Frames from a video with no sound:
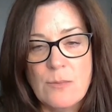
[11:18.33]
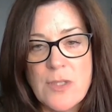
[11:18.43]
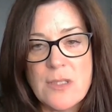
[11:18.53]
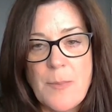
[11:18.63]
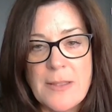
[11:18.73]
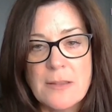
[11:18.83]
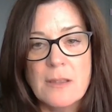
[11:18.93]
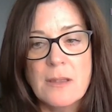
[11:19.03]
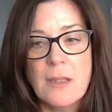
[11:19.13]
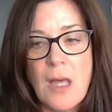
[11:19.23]
And we
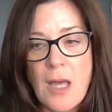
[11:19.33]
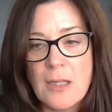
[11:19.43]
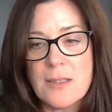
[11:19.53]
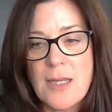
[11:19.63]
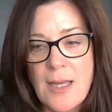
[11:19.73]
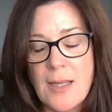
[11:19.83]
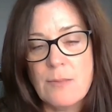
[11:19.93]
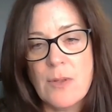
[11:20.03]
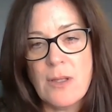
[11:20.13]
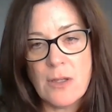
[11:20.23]
spend a lot of
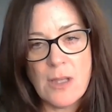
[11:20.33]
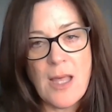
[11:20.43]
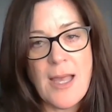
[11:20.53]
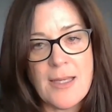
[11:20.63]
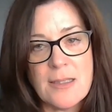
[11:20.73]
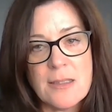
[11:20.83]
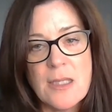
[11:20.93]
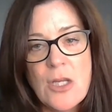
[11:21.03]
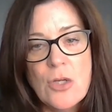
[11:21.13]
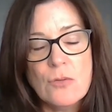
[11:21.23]
time with our
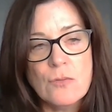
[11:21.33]
clients